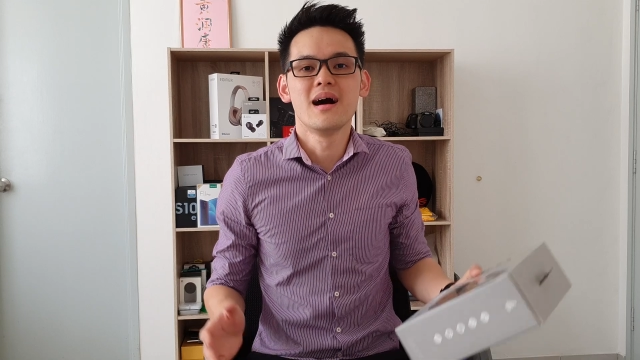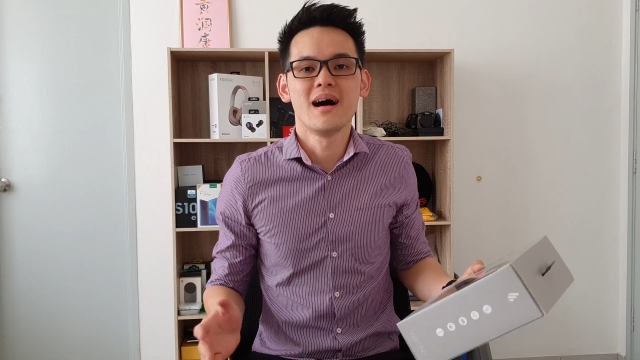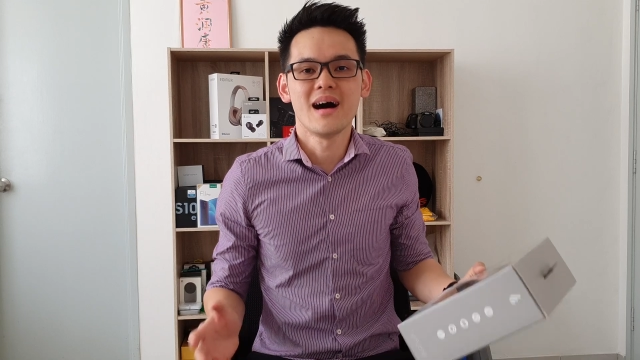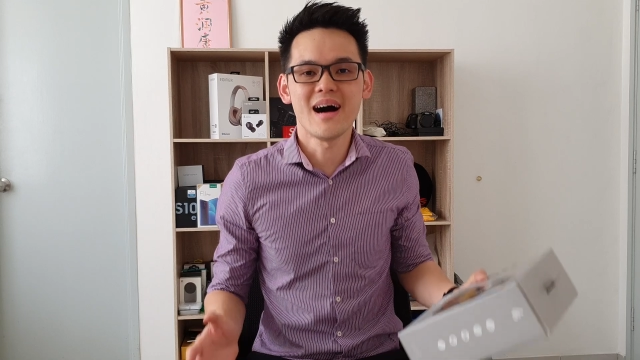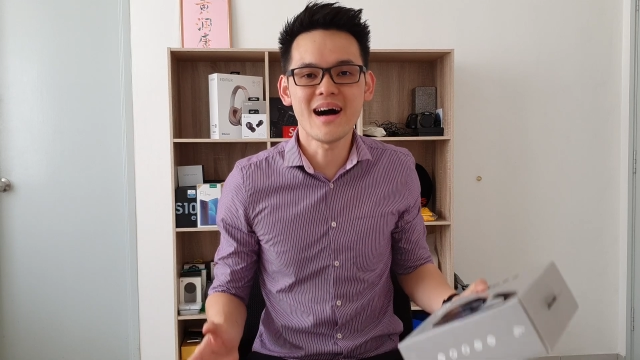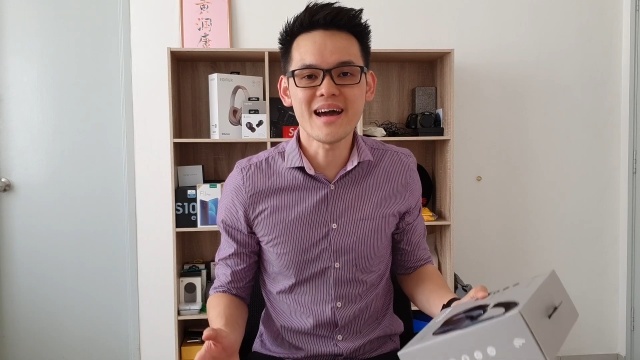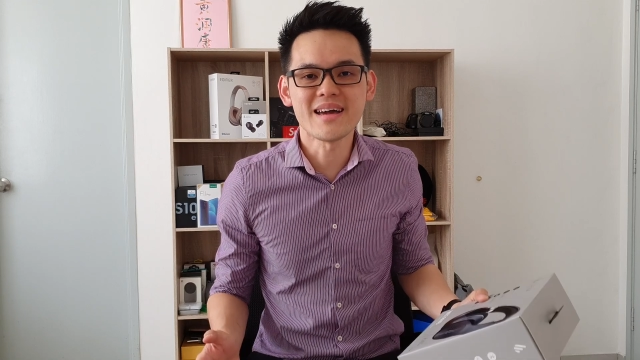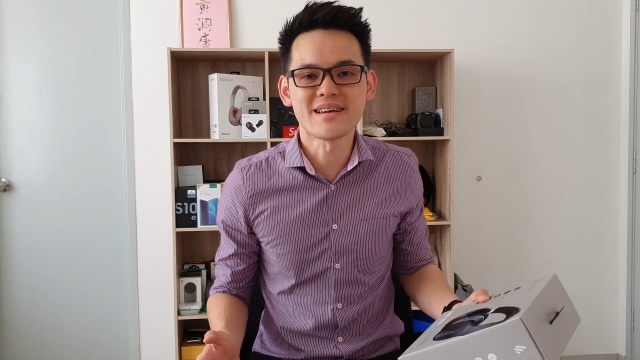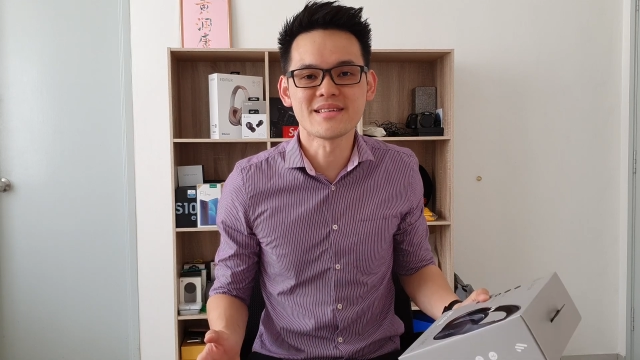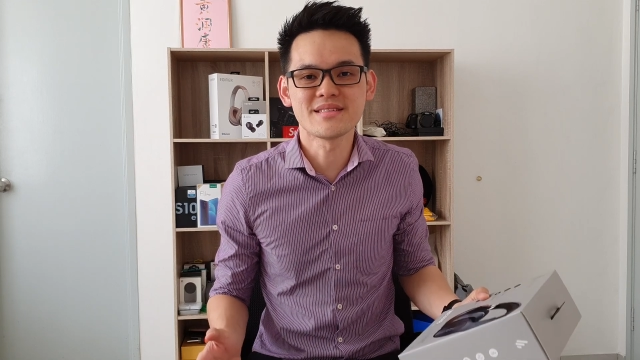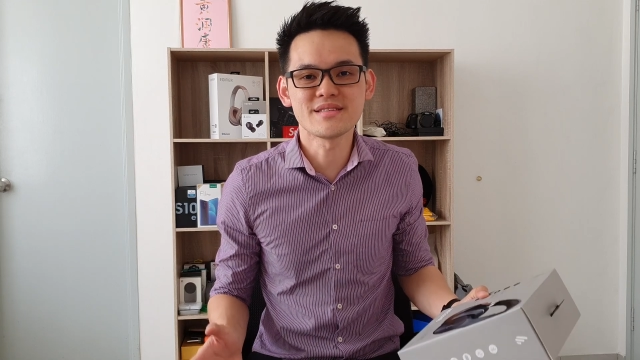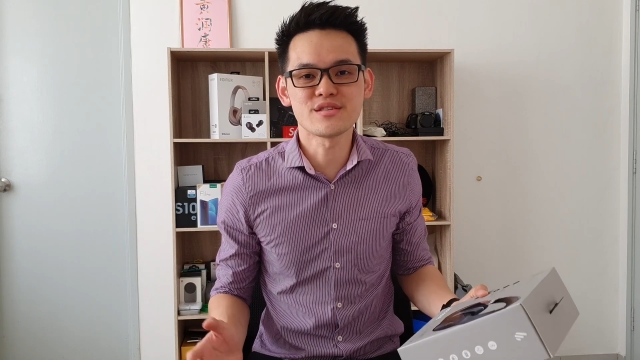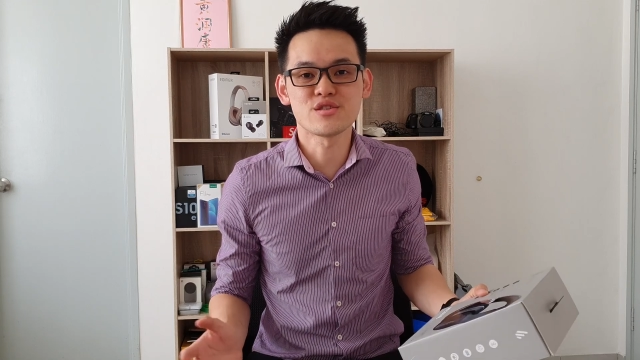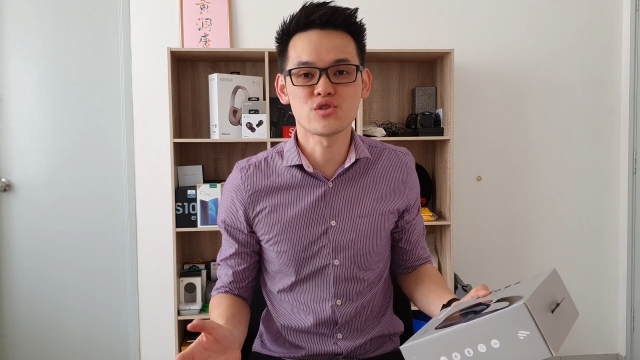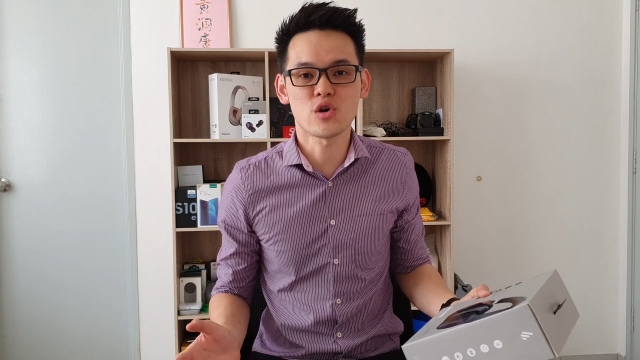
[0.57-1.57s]
Hi,
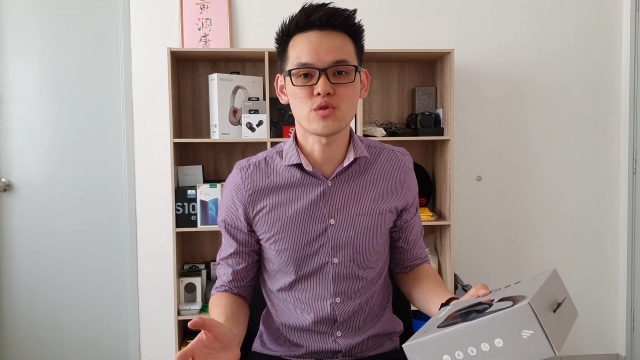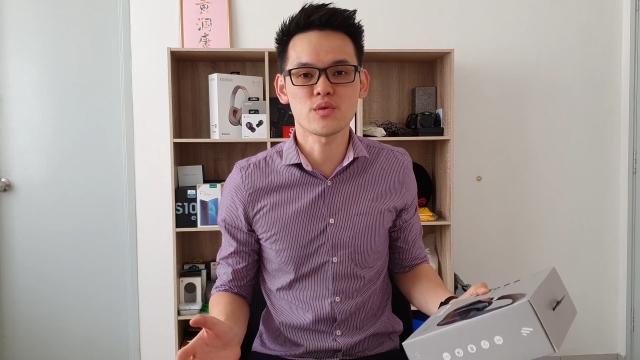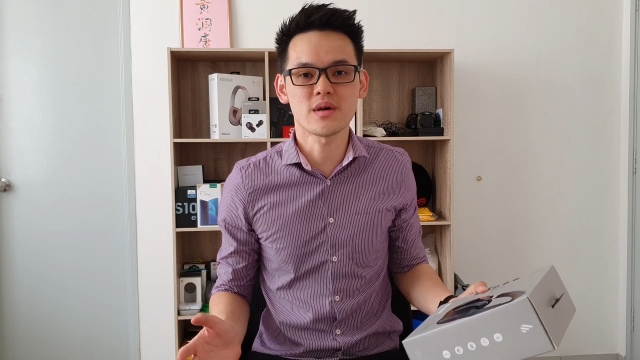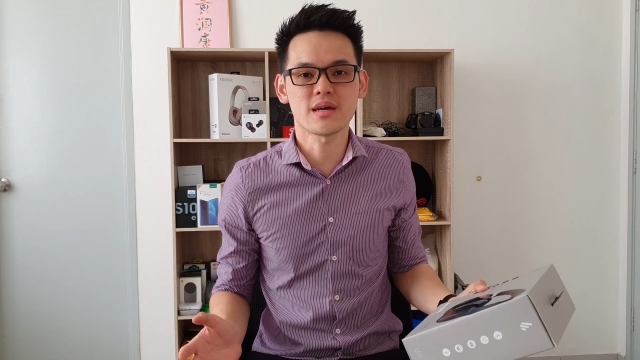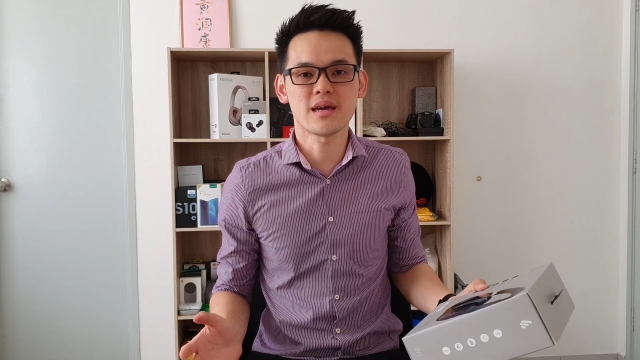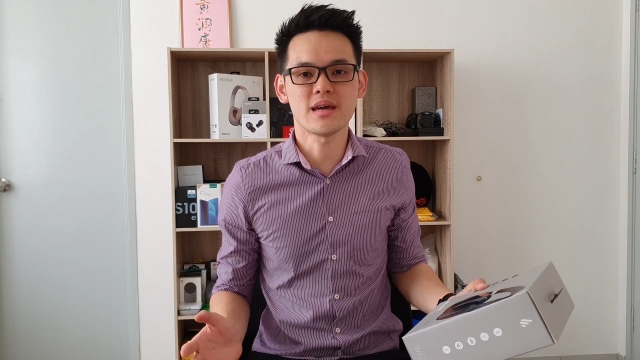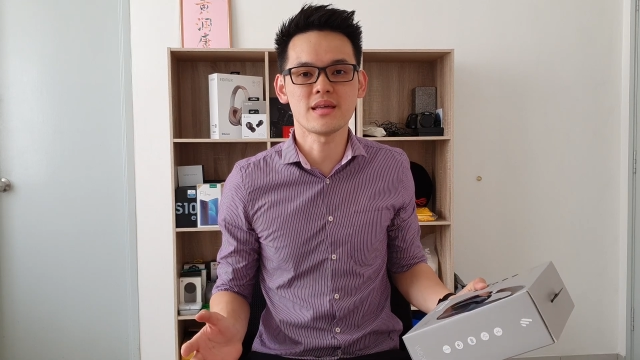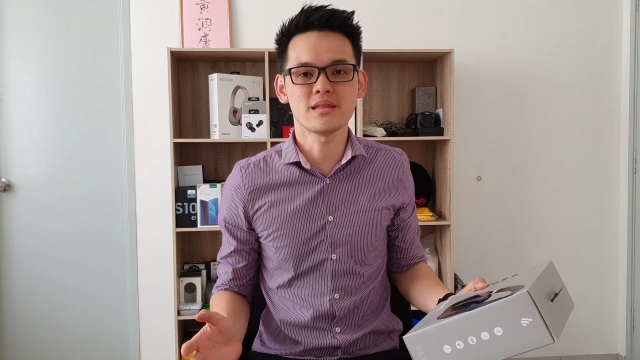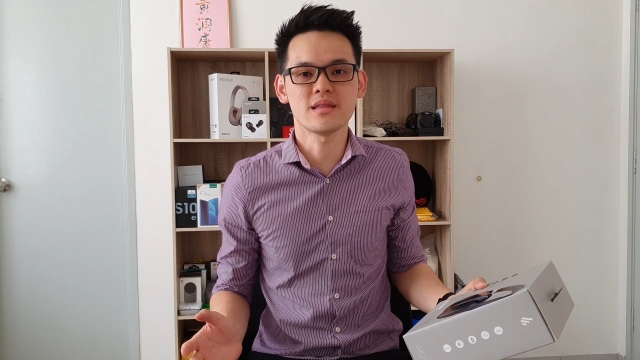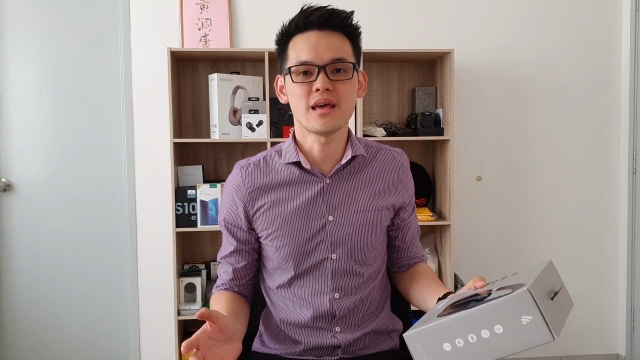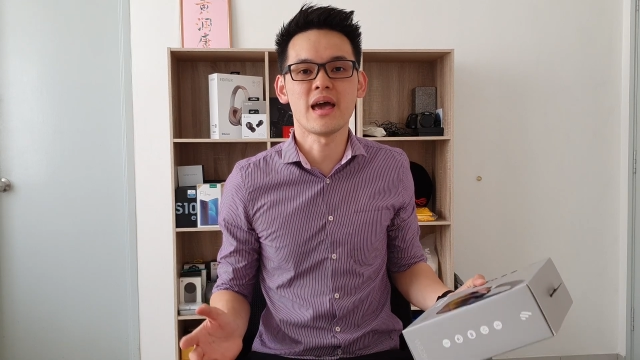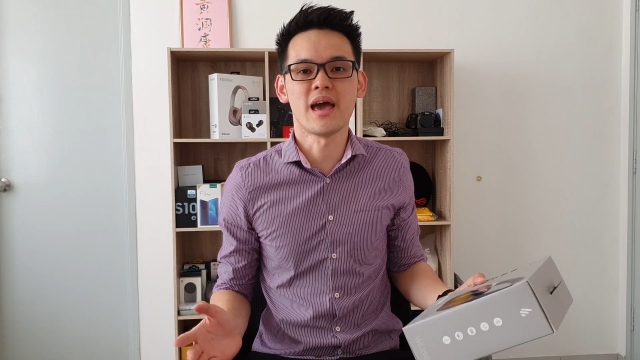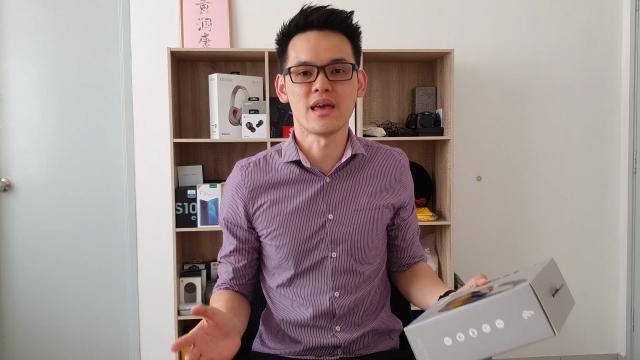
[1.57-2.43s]
this is Joshua again